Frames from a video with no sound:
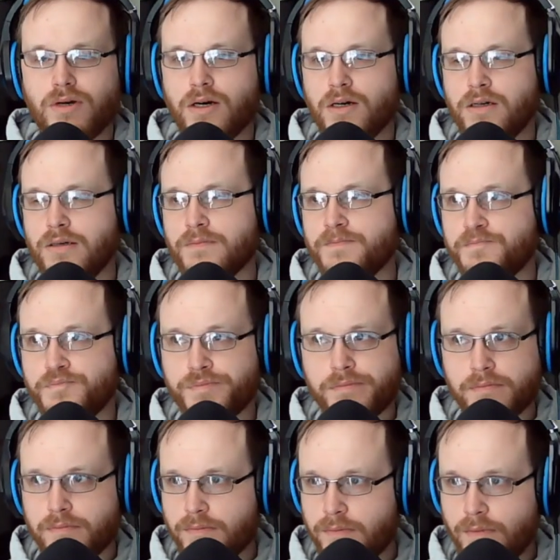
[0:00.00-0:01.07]
long.
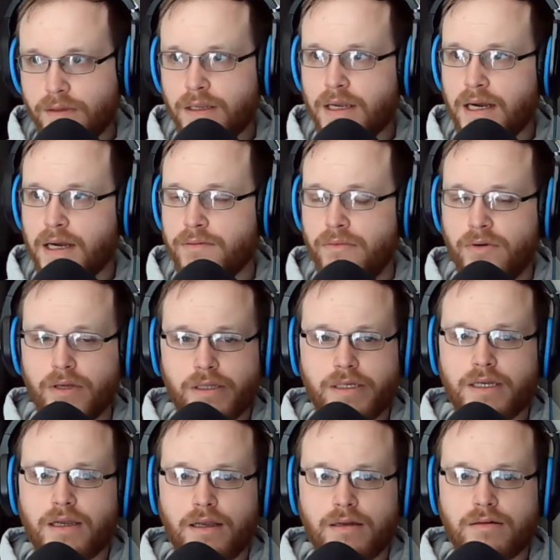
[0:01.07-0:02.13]
I'm
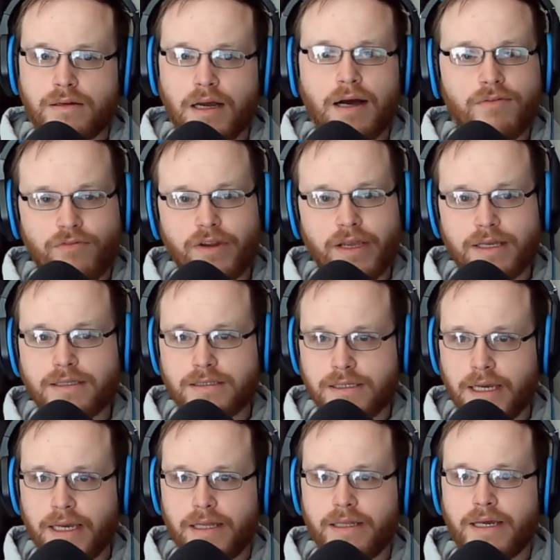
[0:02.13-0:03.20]
really confident in
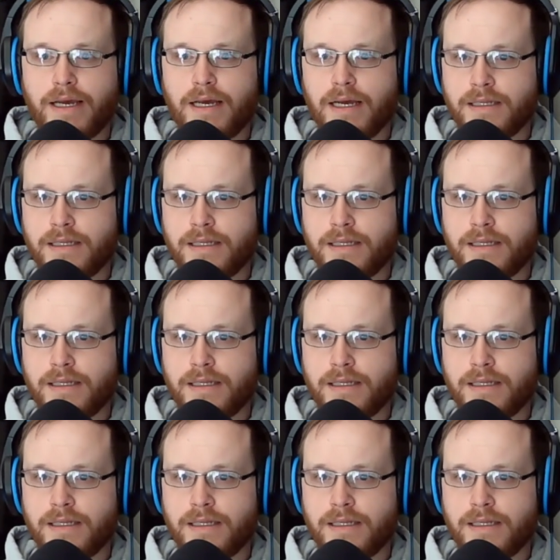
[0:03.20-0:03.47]
saying that.